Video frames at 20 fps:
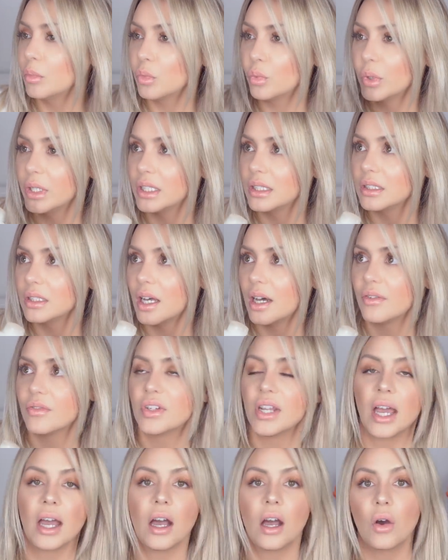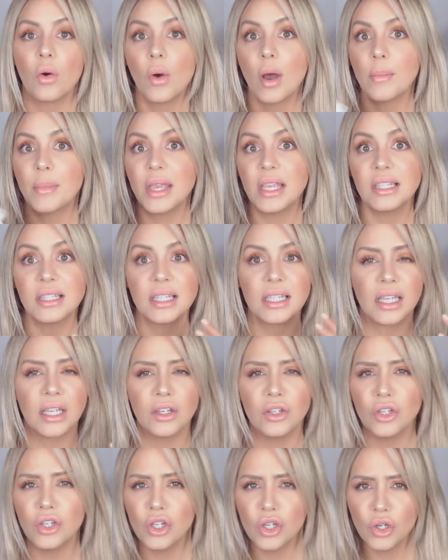We loved how amazing
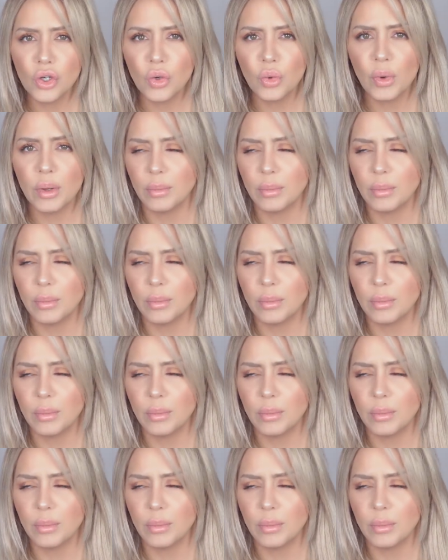and new,